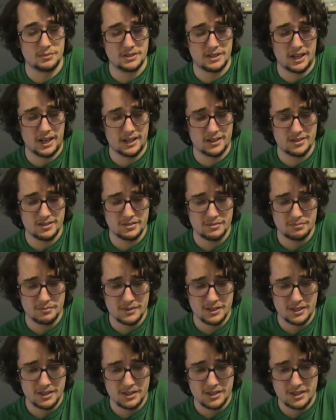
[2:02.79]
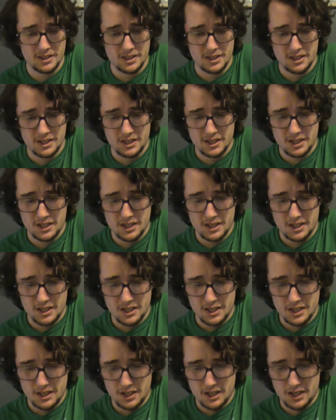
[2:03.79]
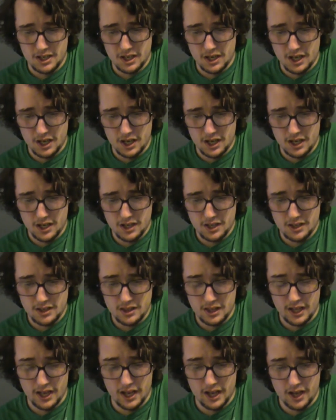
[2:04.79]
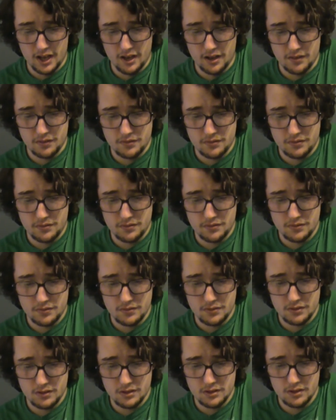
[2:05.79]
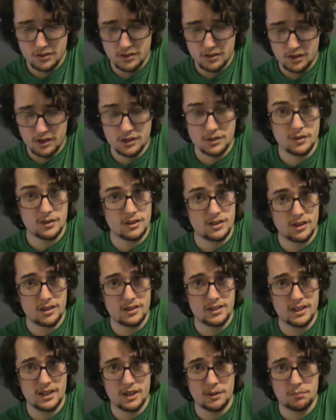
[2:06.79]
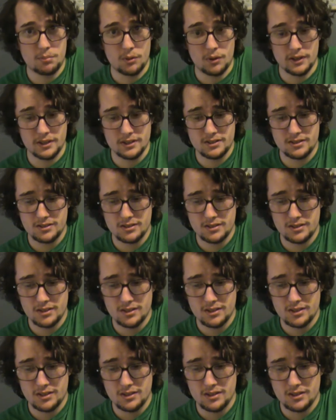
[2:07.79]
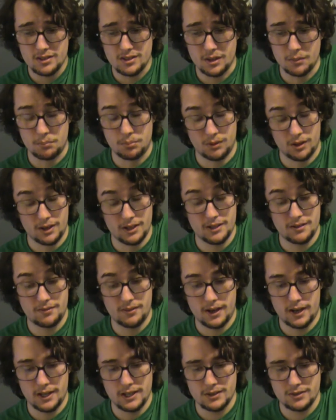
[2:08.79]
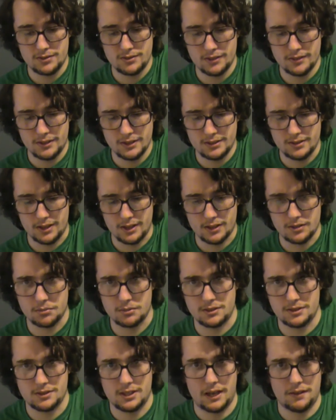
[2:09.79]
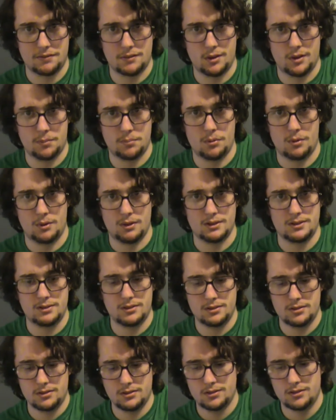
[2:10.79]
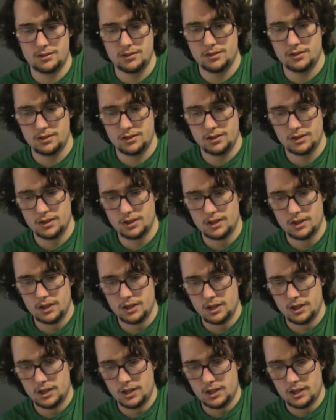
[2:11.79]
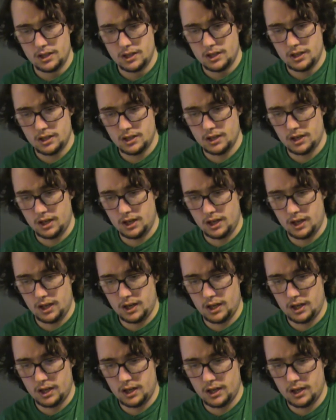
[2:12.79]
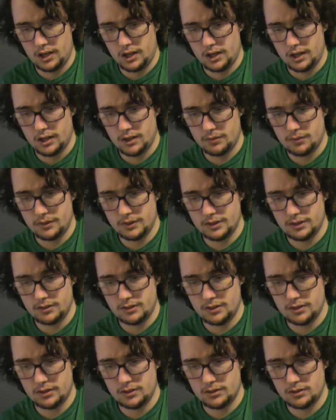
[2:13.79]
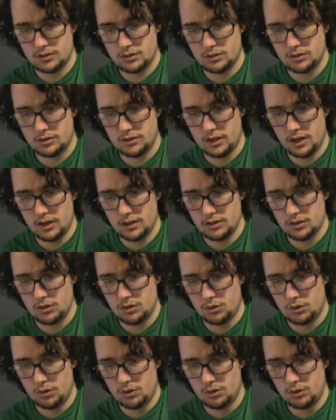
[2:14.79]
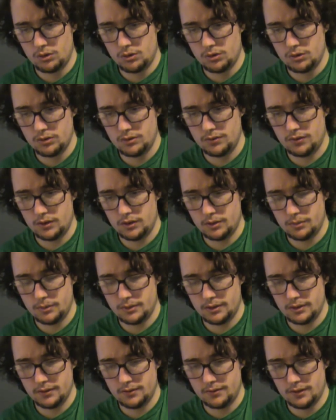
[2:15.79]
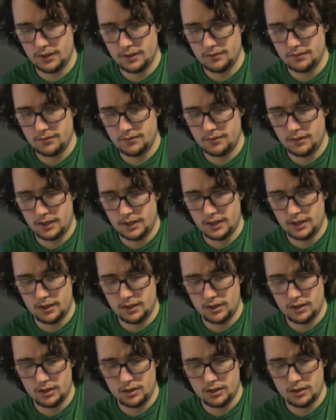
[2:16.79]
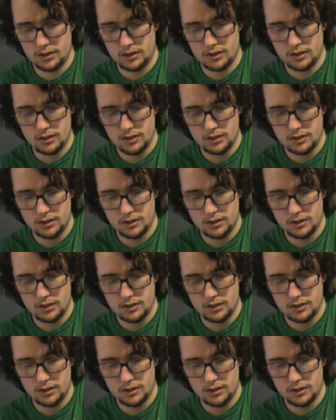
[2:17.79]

stats. Uh, they have 113 hit points. Their bloodied value is 56, which is half their hit points. Uh, resistance 10 cold, vulnerability 5 fire.